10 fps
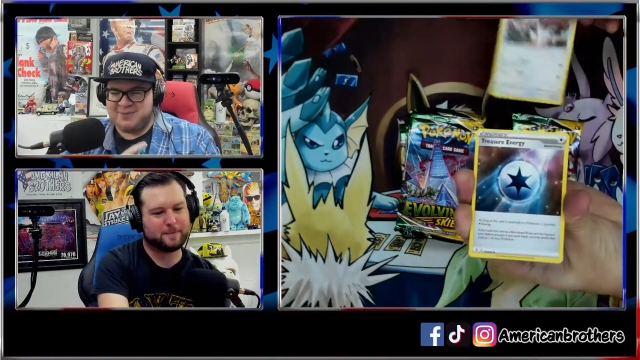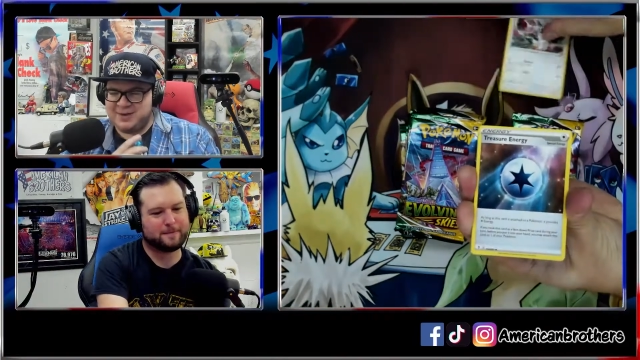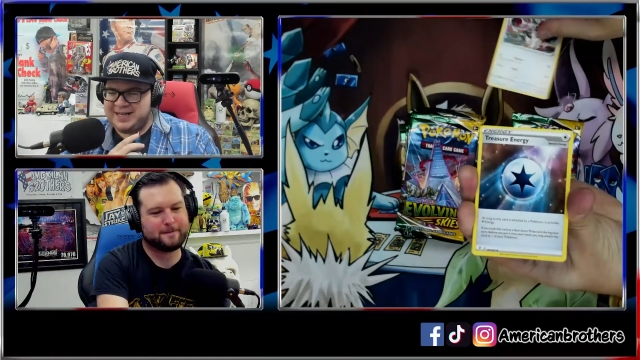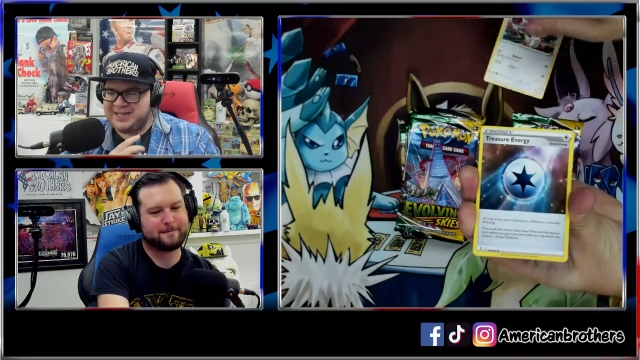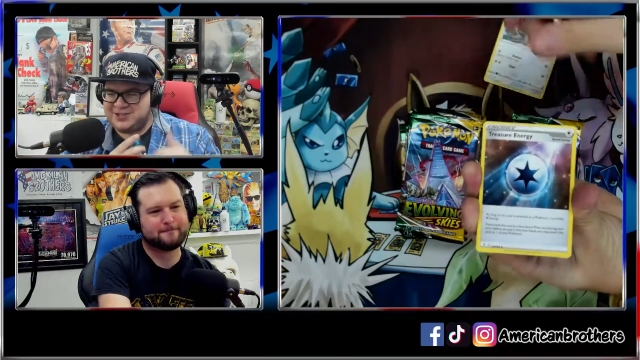
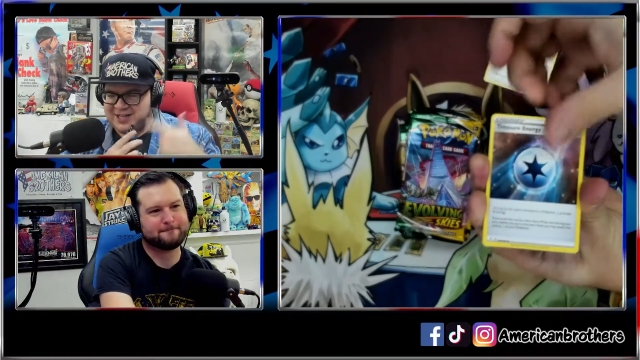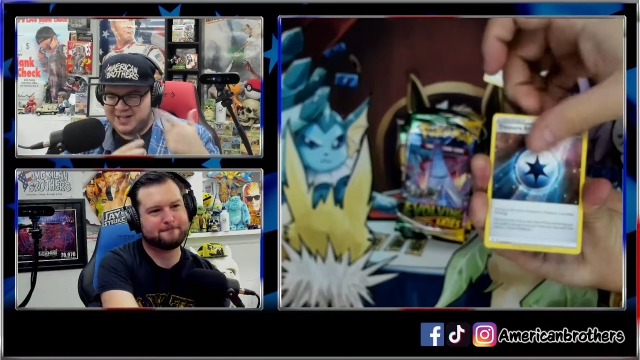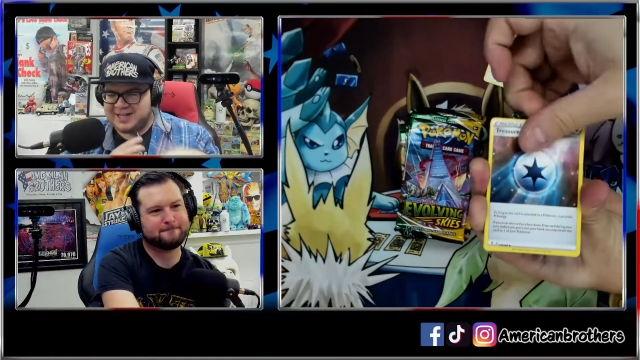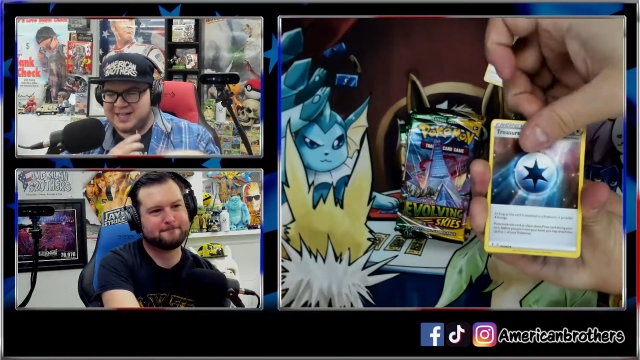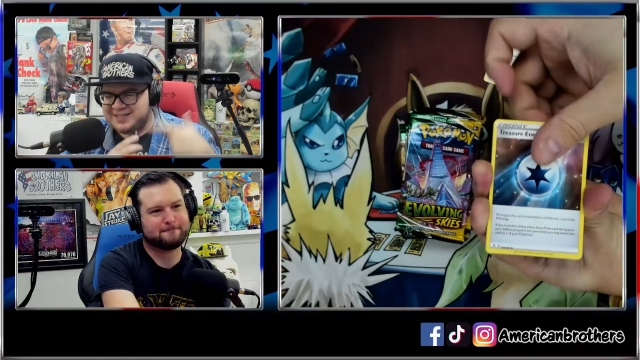Speaker 1: need you to
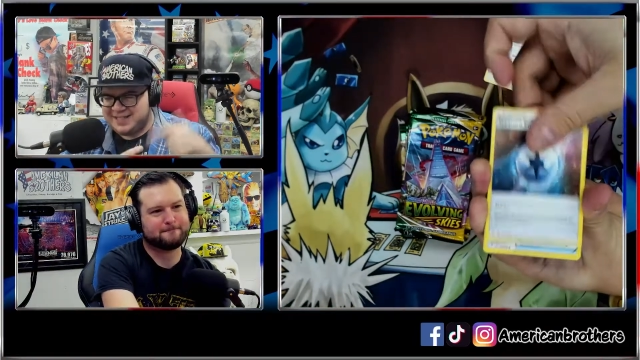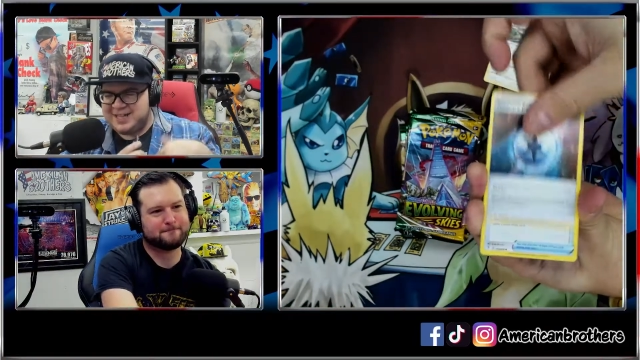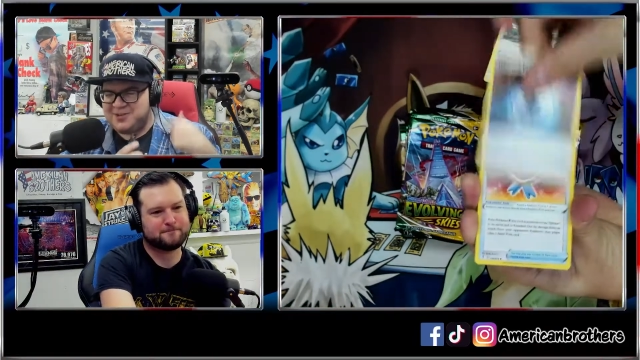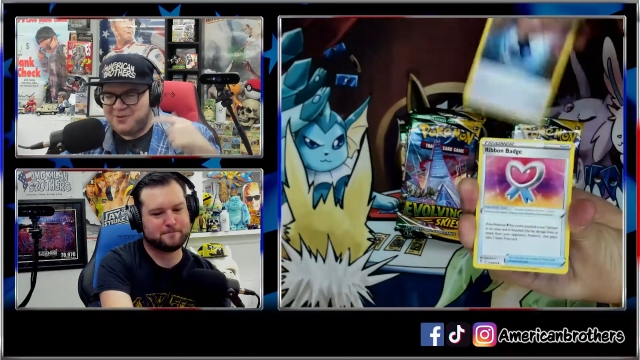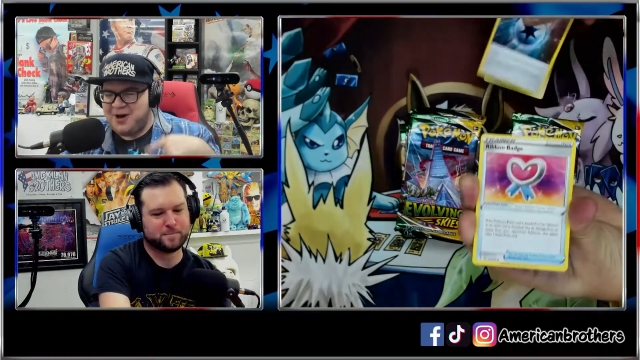continue
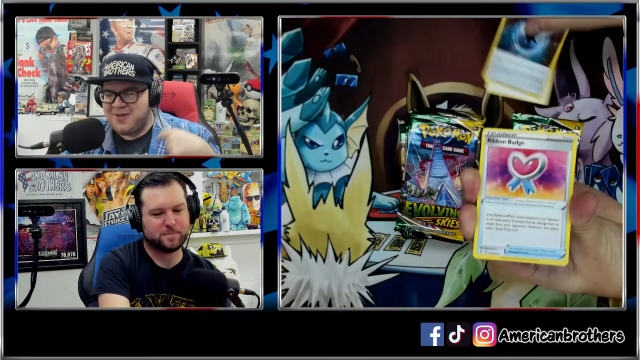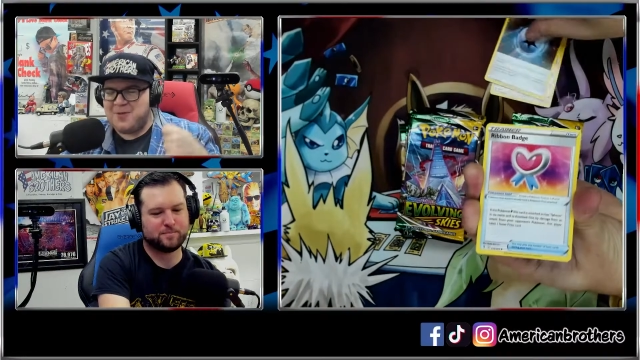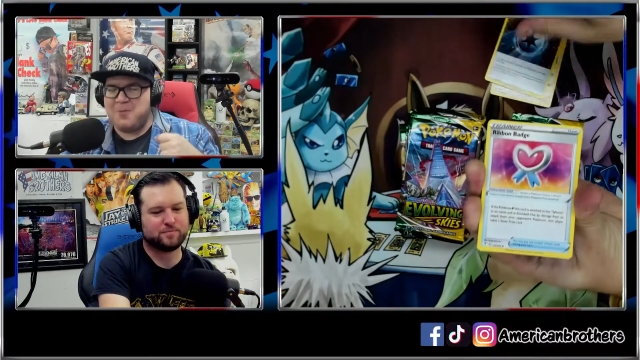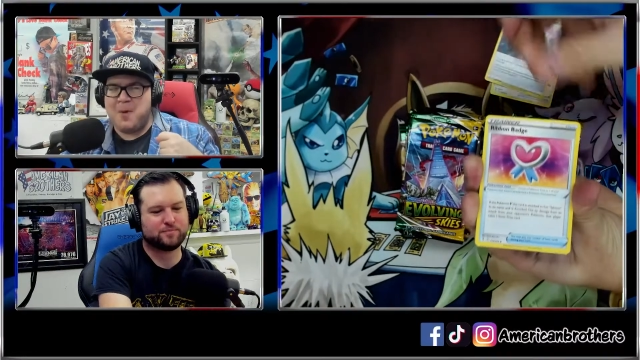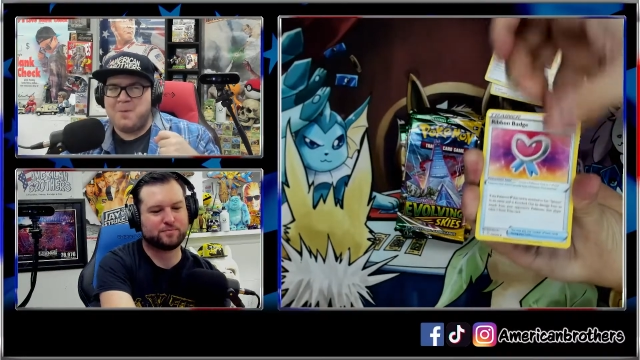on the
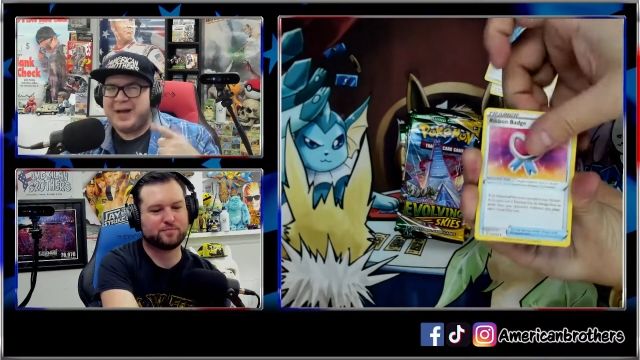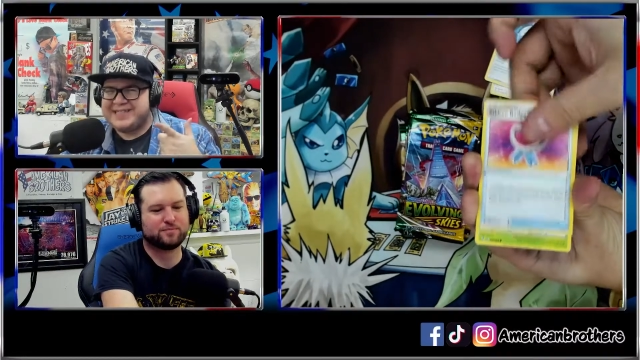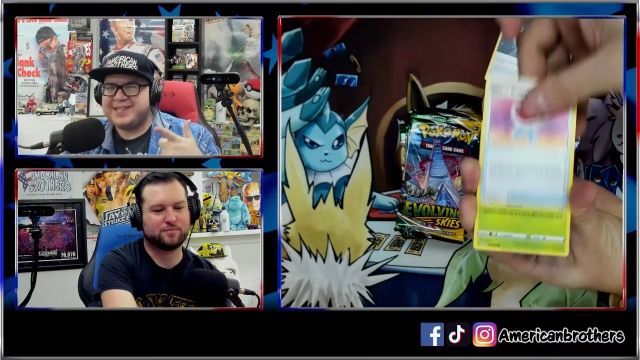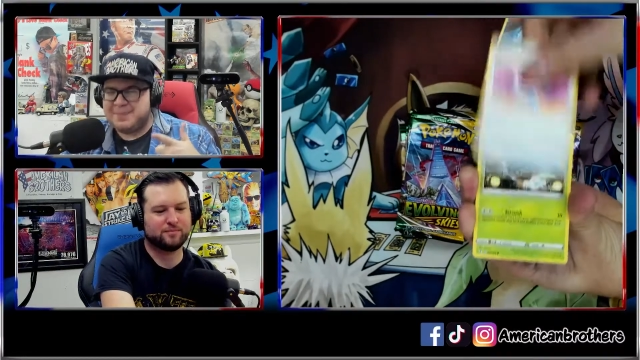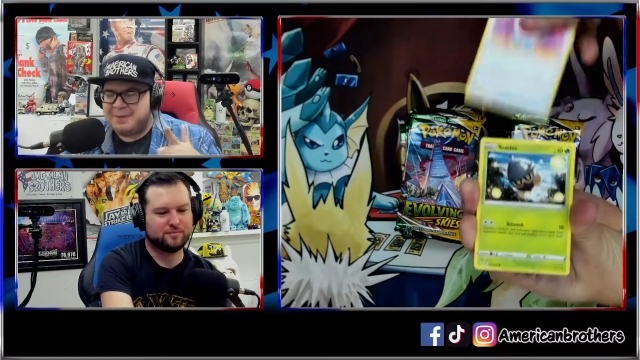momentum.
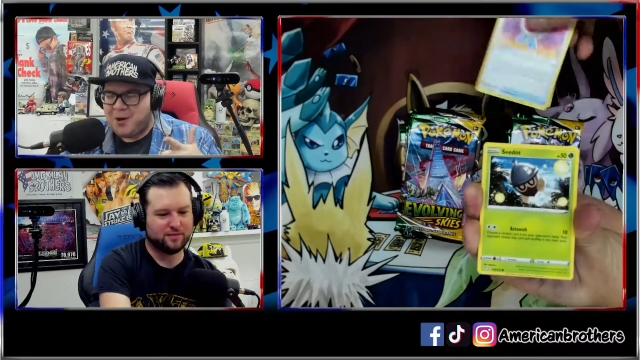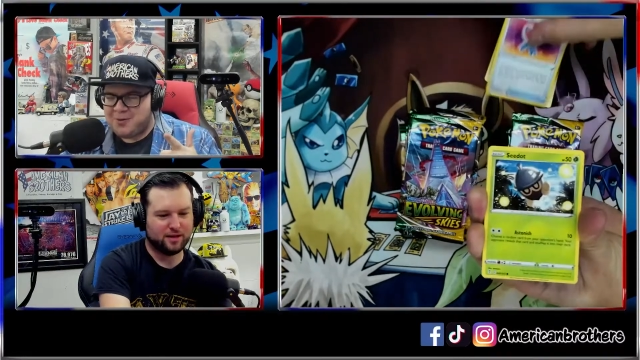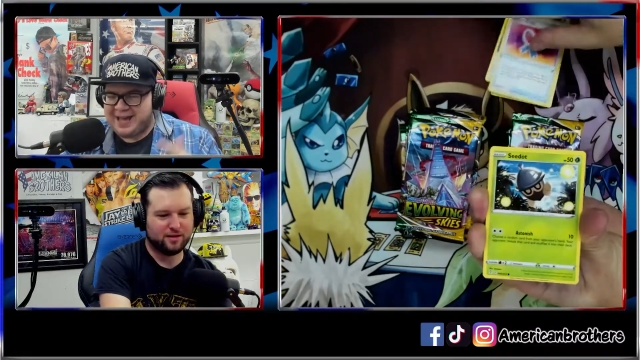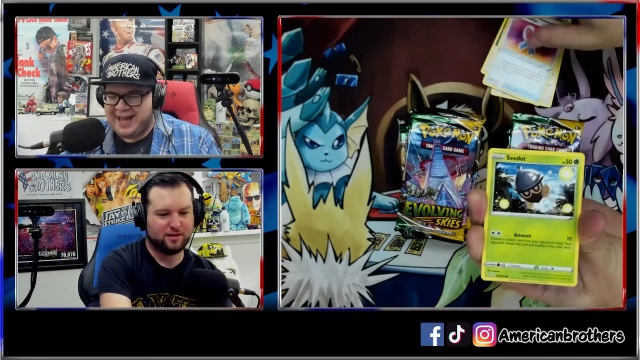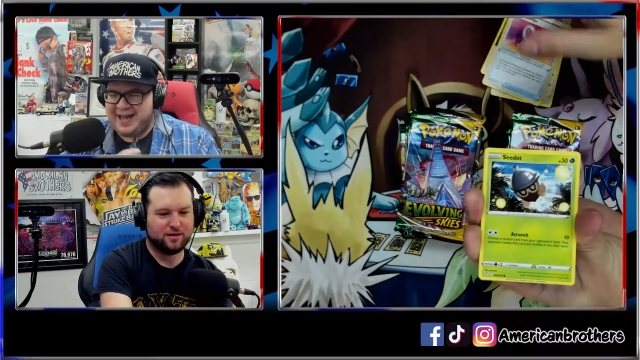
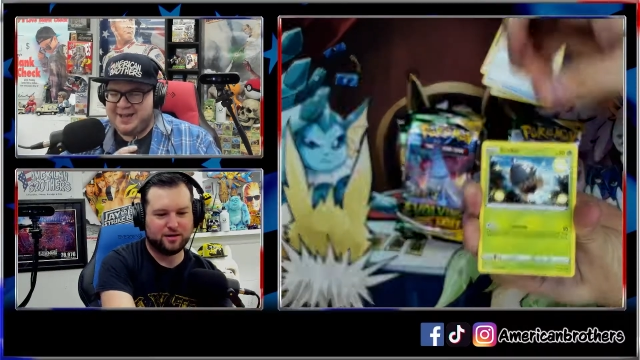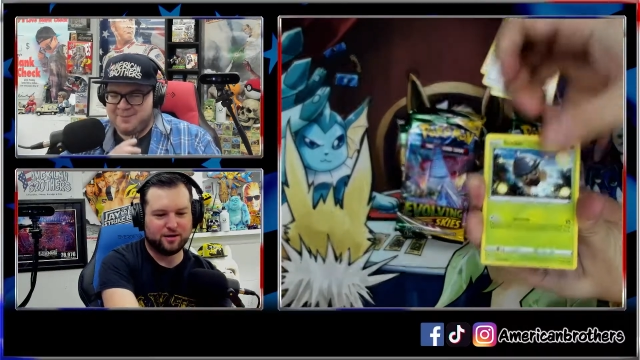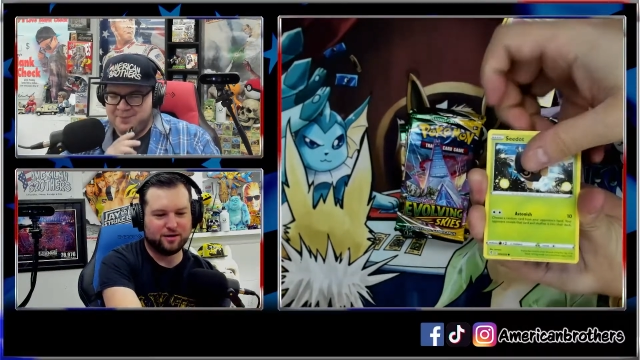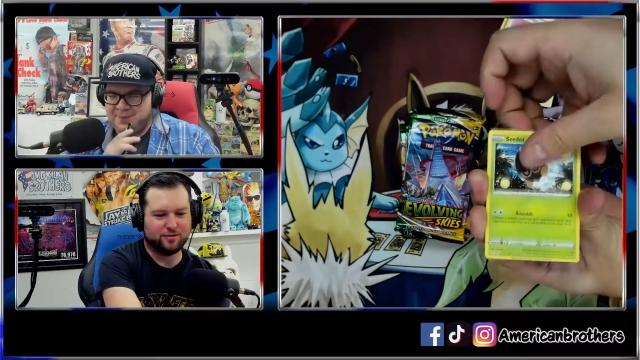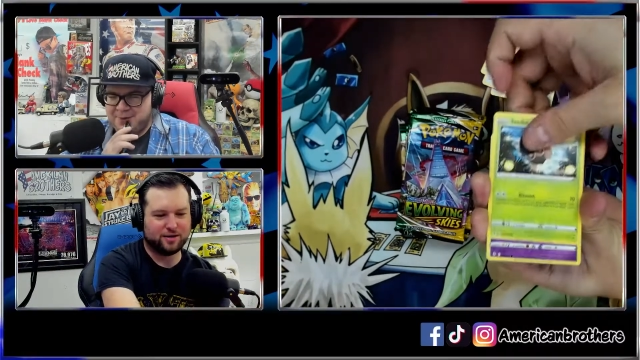Okay. All
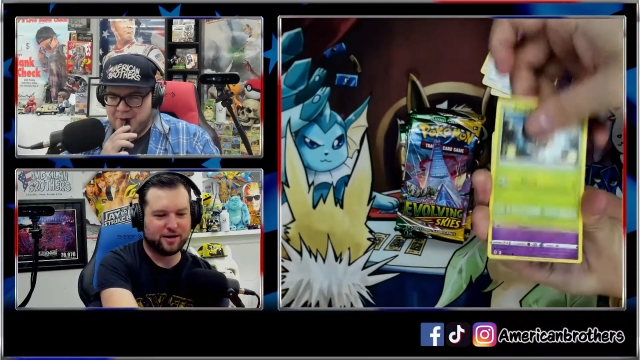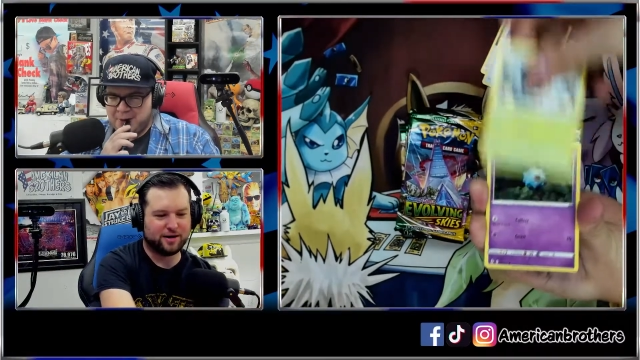right.